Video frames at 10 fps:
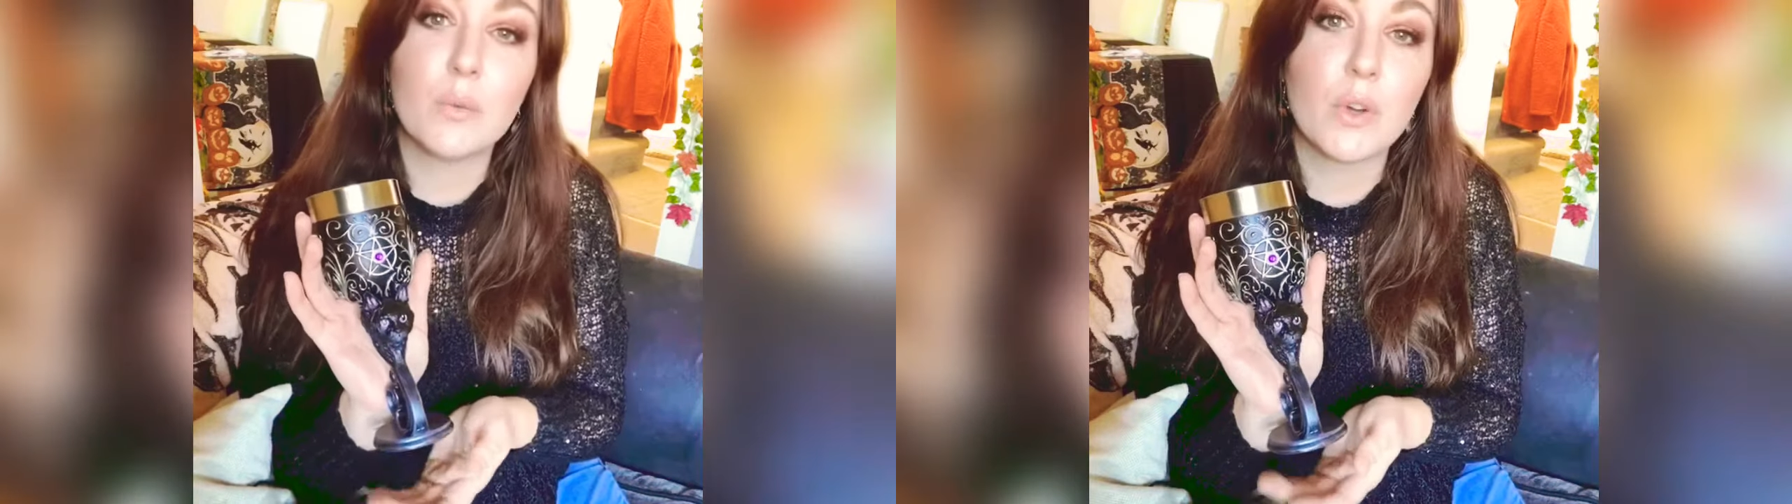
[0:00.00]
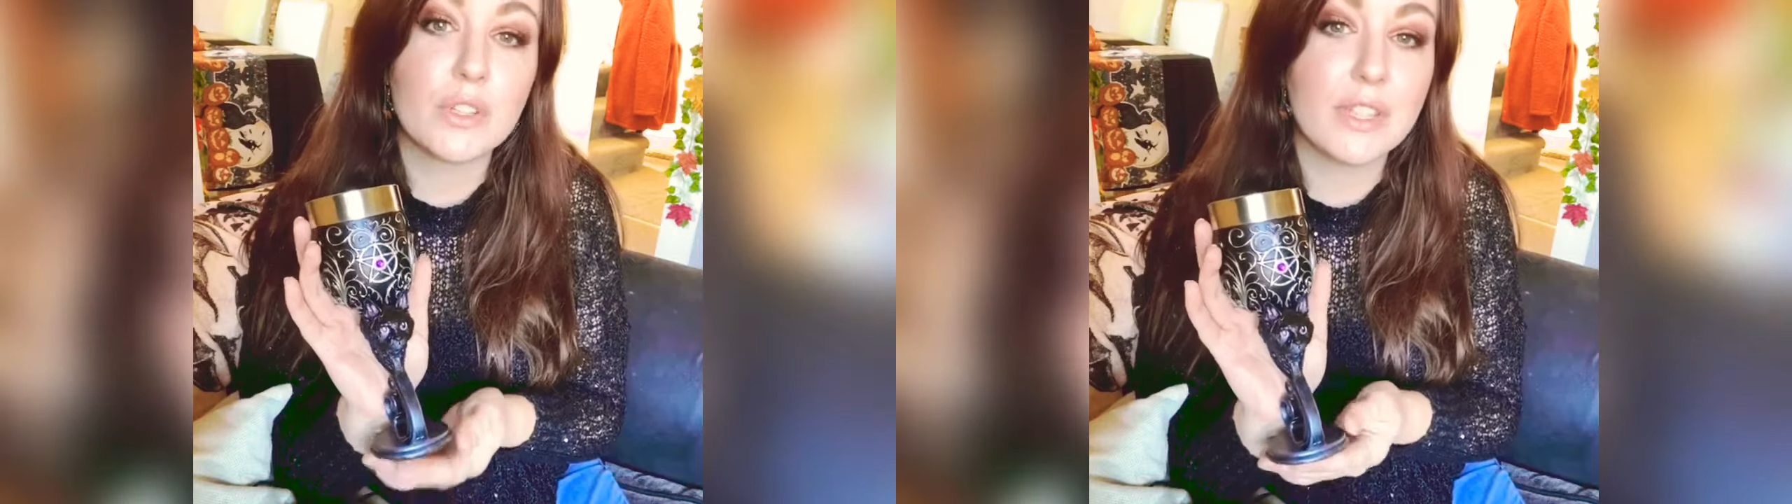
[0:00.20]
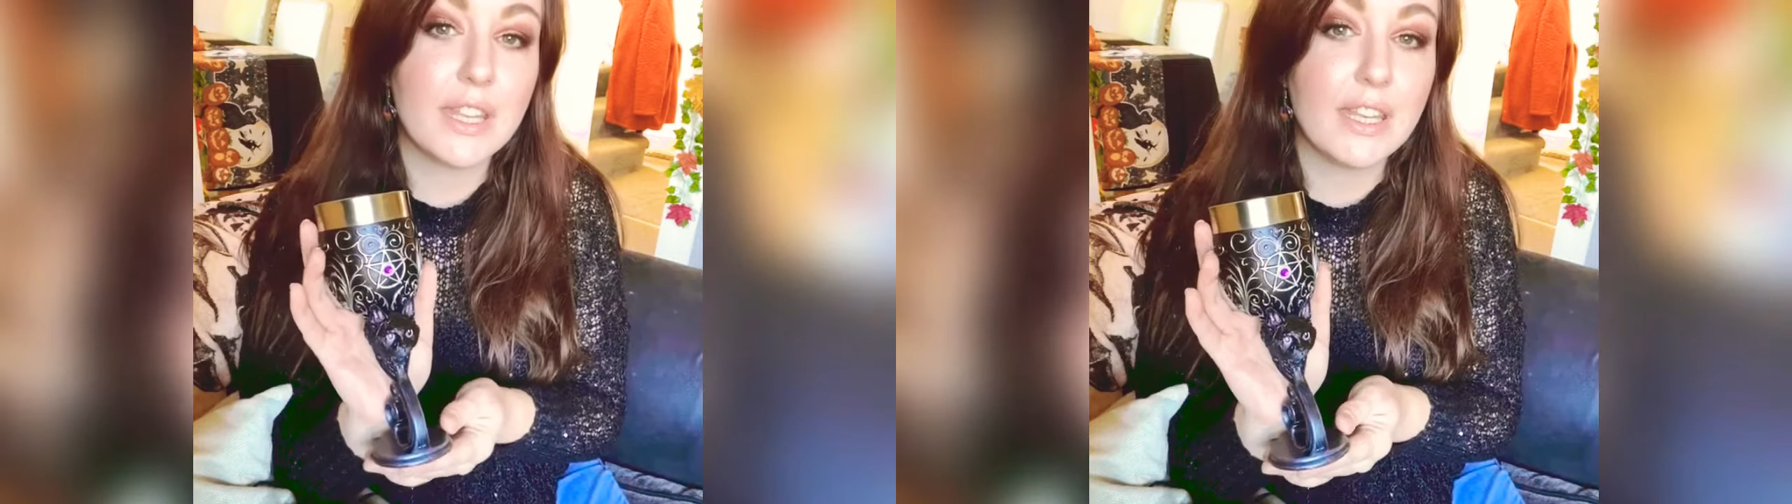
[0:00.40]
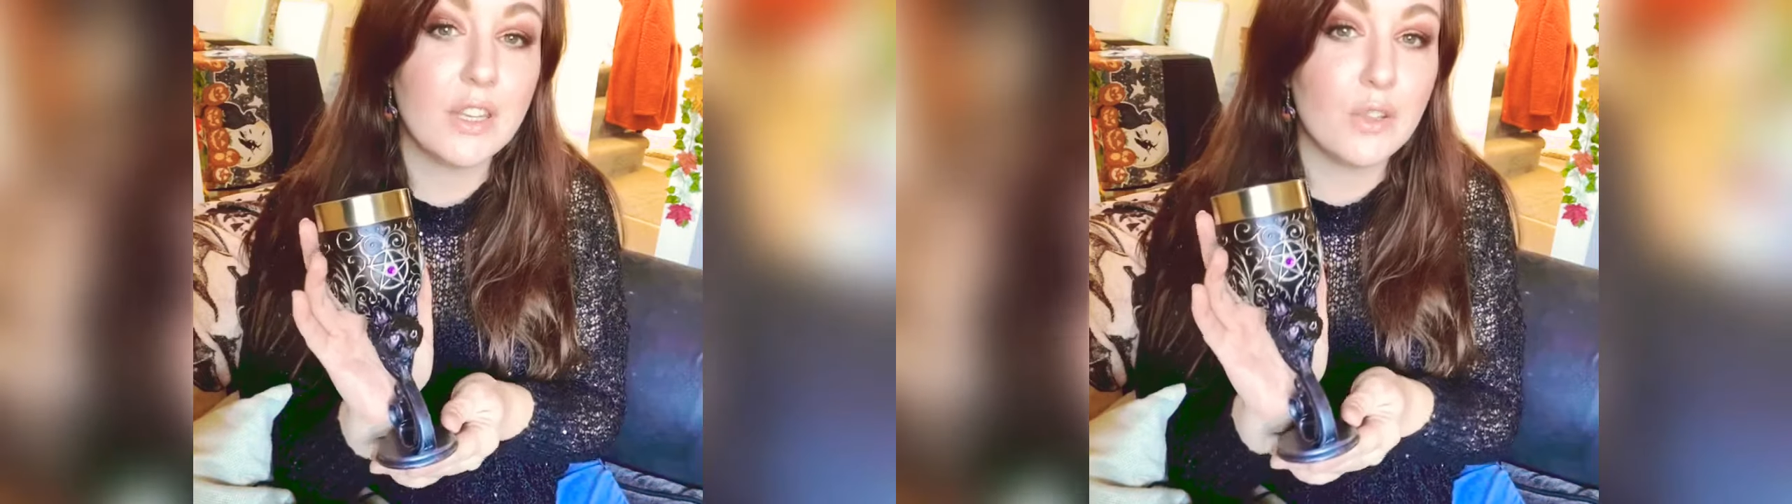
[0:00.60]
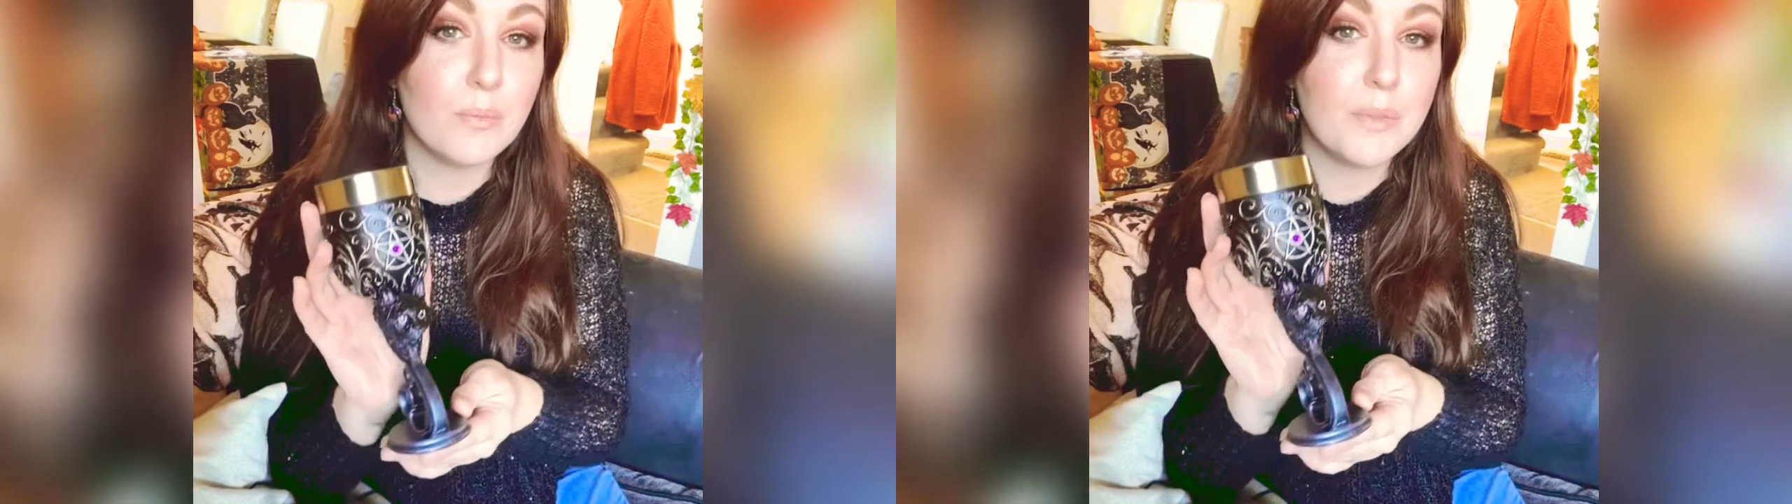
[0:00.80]
was the
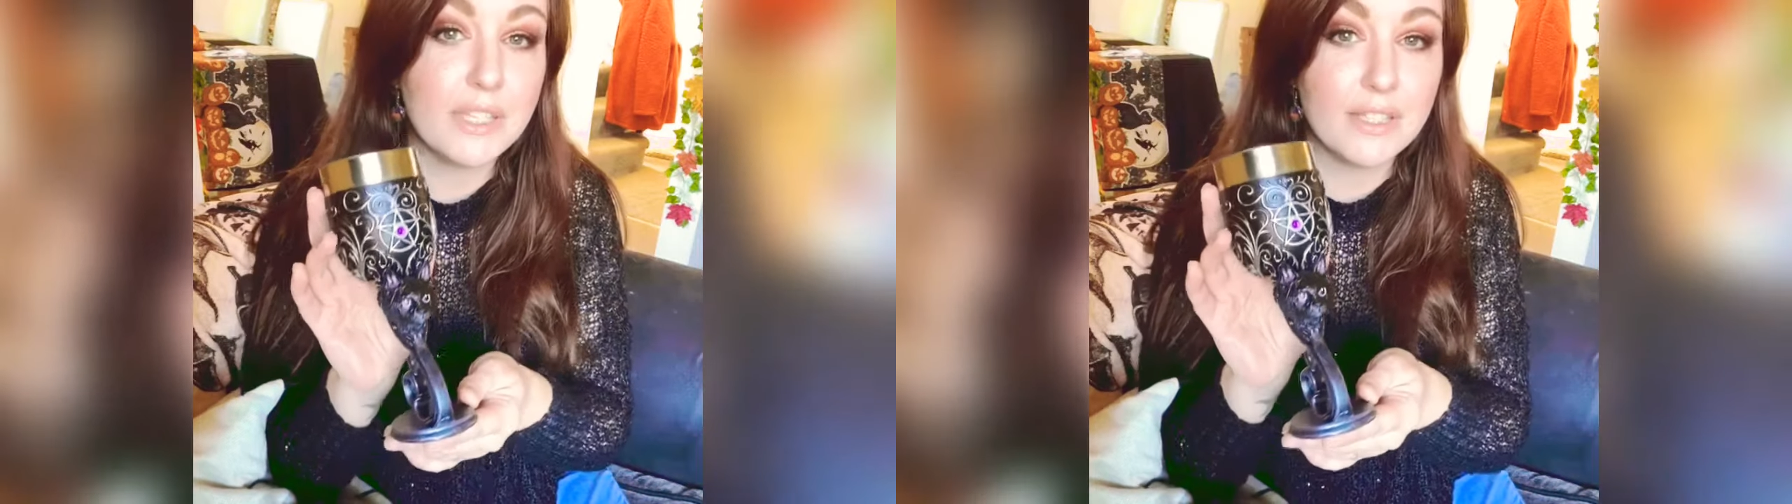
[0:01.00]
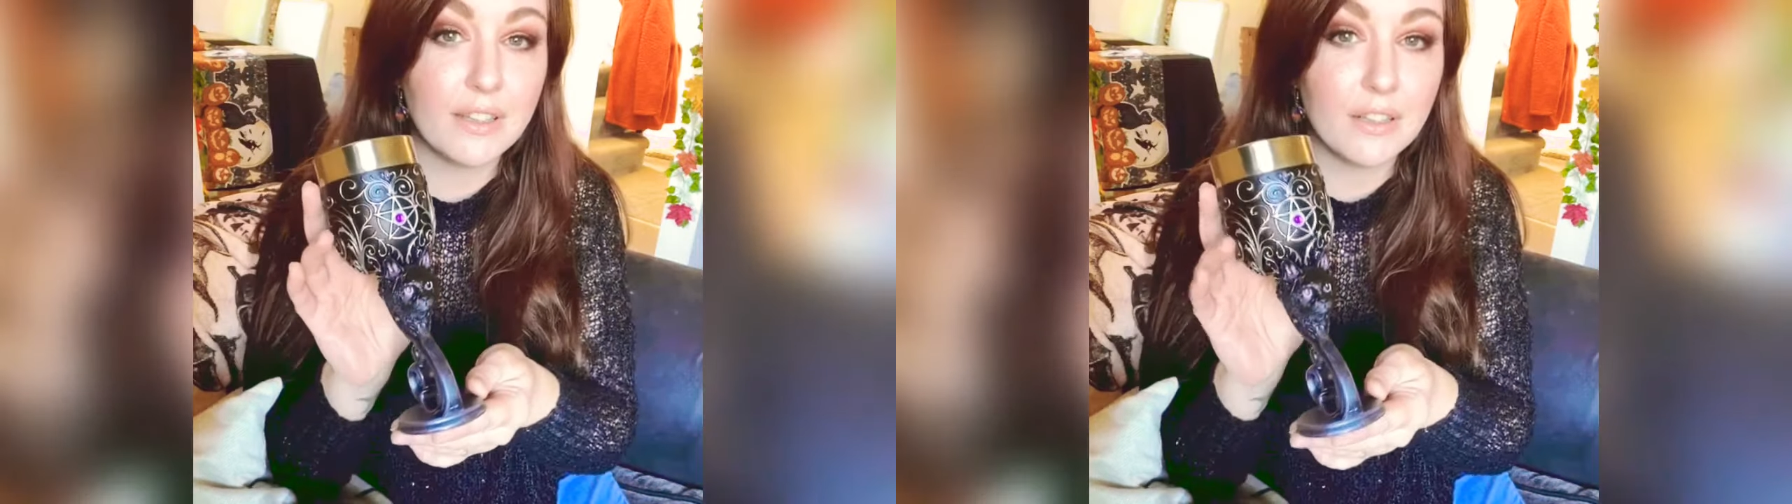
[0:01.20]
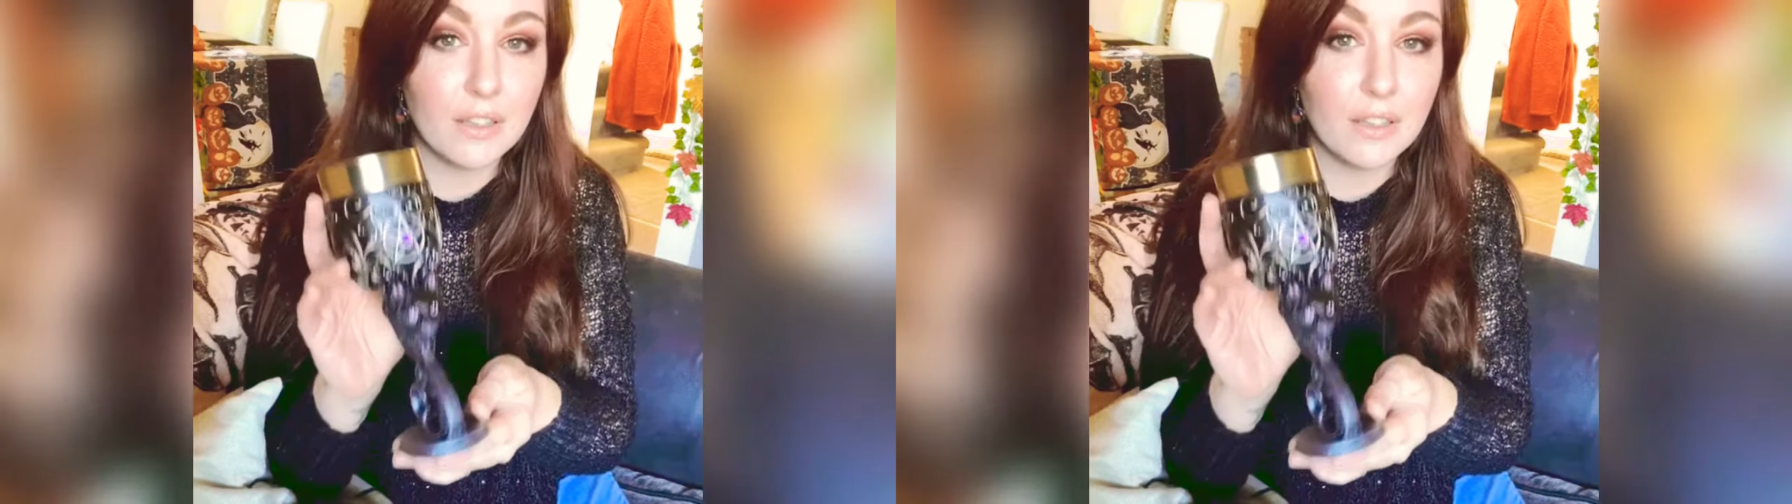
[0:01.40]
new Mystic